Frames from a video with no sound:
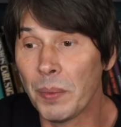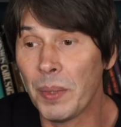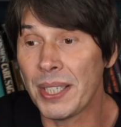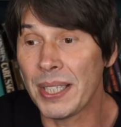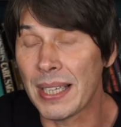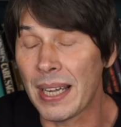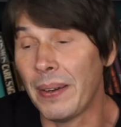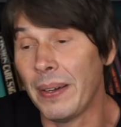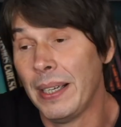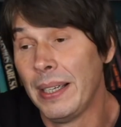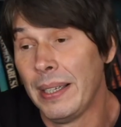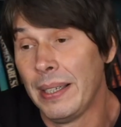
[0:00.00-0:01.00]
which is
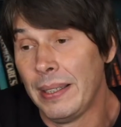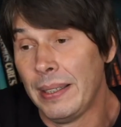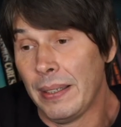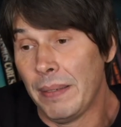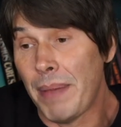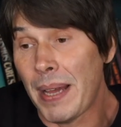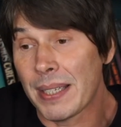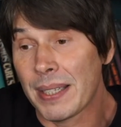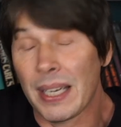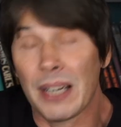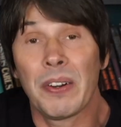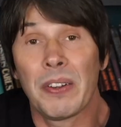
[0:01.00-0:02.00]
our
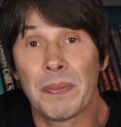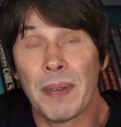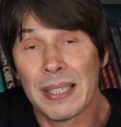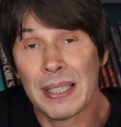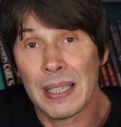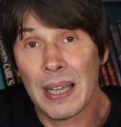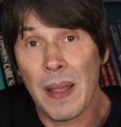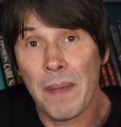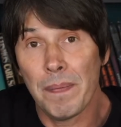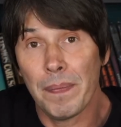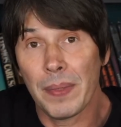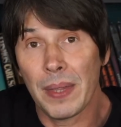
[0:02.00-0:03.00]
best theory of space and
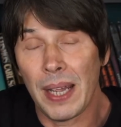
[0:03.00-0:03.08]
time,